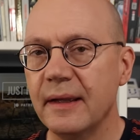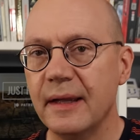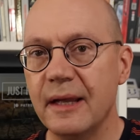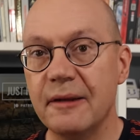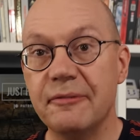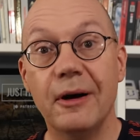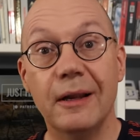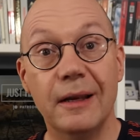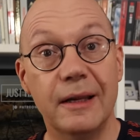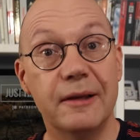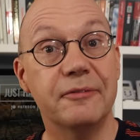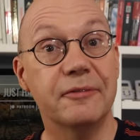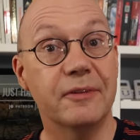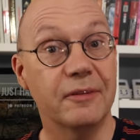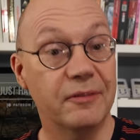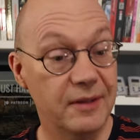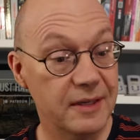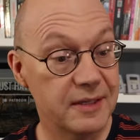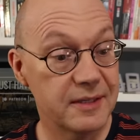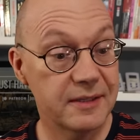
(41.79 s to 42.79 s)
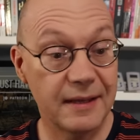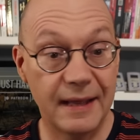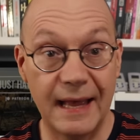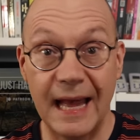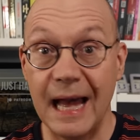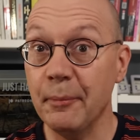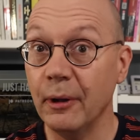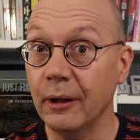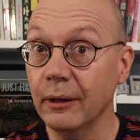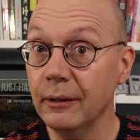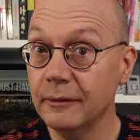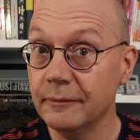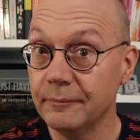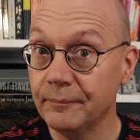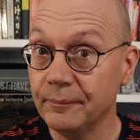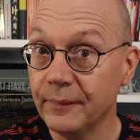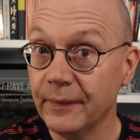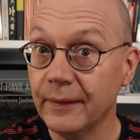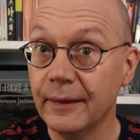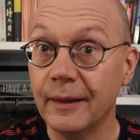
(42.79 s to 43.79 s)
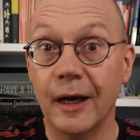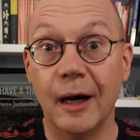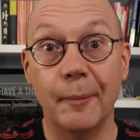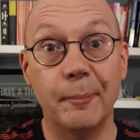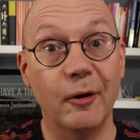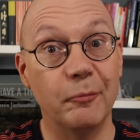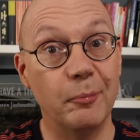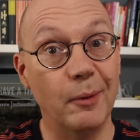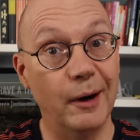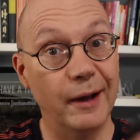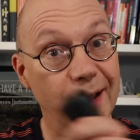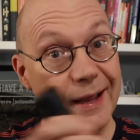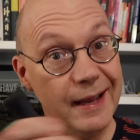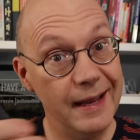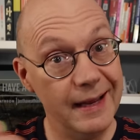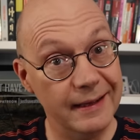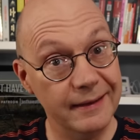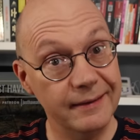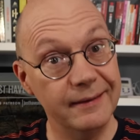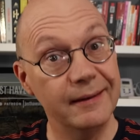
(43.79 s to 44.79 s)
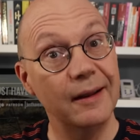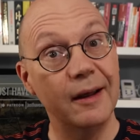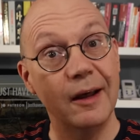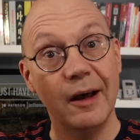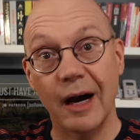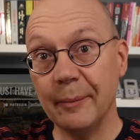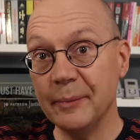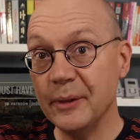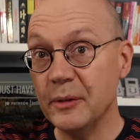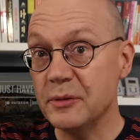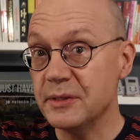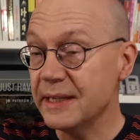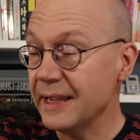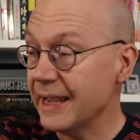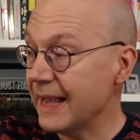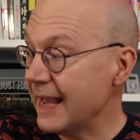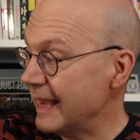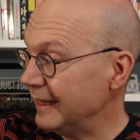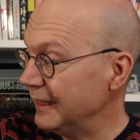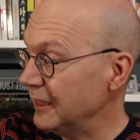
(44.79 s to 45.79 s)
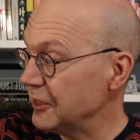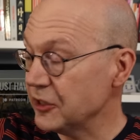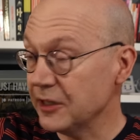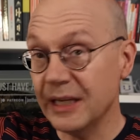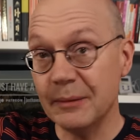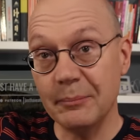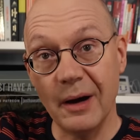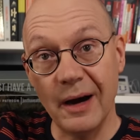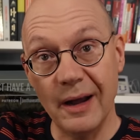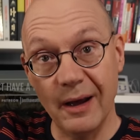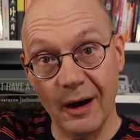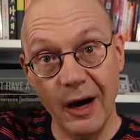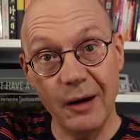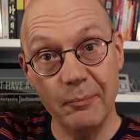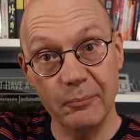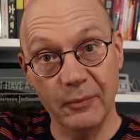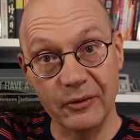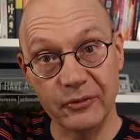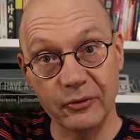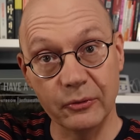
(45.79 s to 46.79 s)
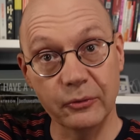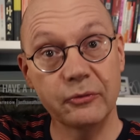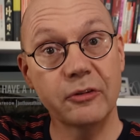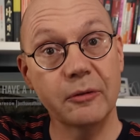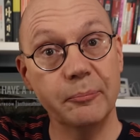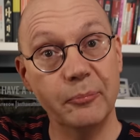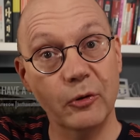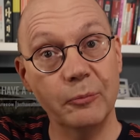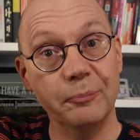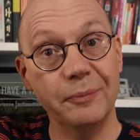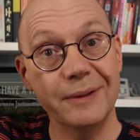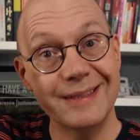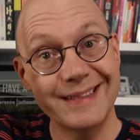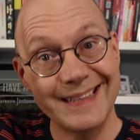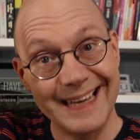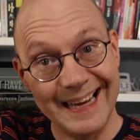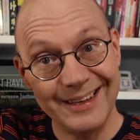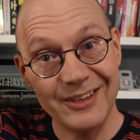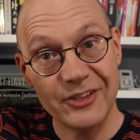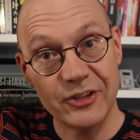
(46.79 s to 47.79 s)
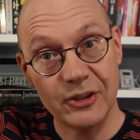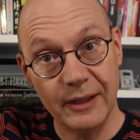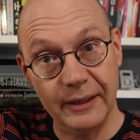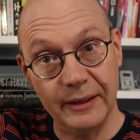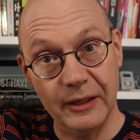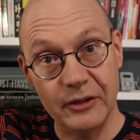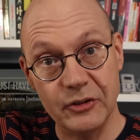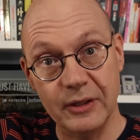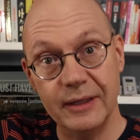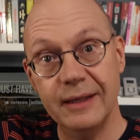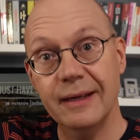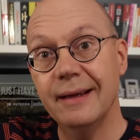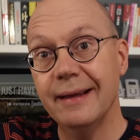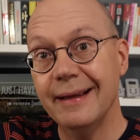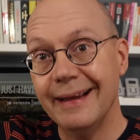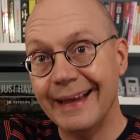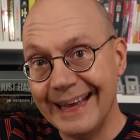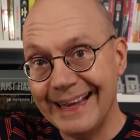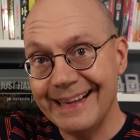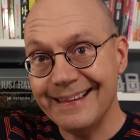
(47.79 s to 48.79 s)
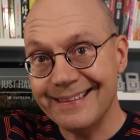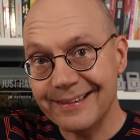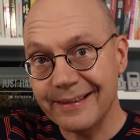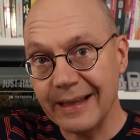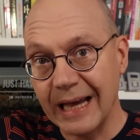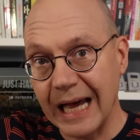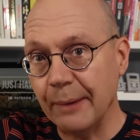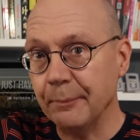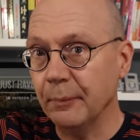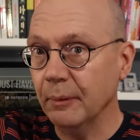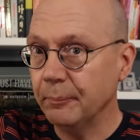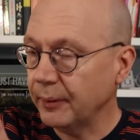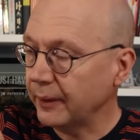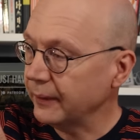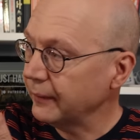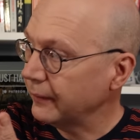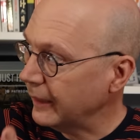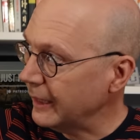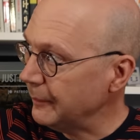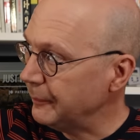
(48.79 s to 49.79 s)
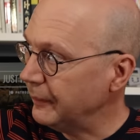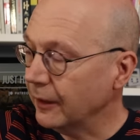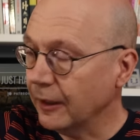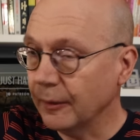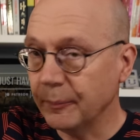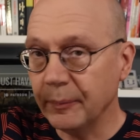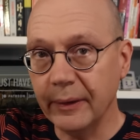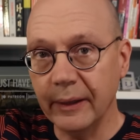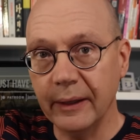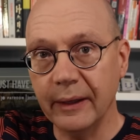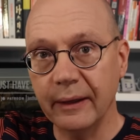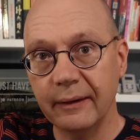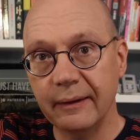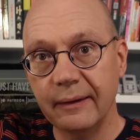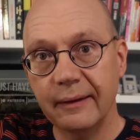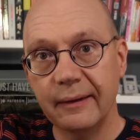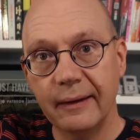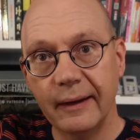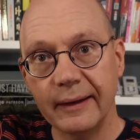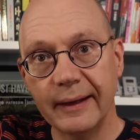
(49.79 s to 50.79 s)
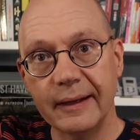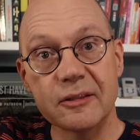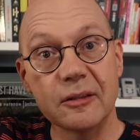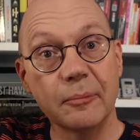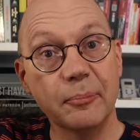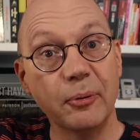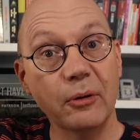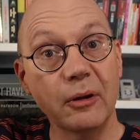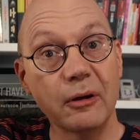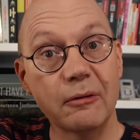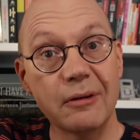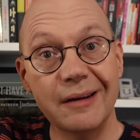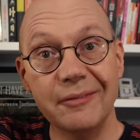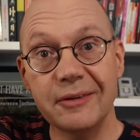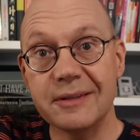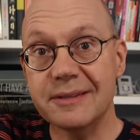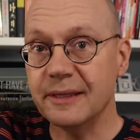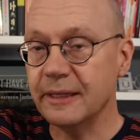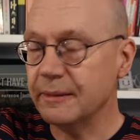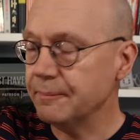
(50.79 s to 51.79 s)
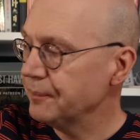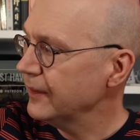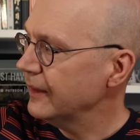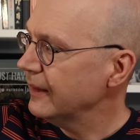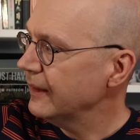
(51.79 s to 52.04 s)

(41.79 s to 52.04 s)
If I lift this hammer above my head, I'm using energy in my arm muscles to put potential energy into the hammer by keeping it up here against the pull of gravity.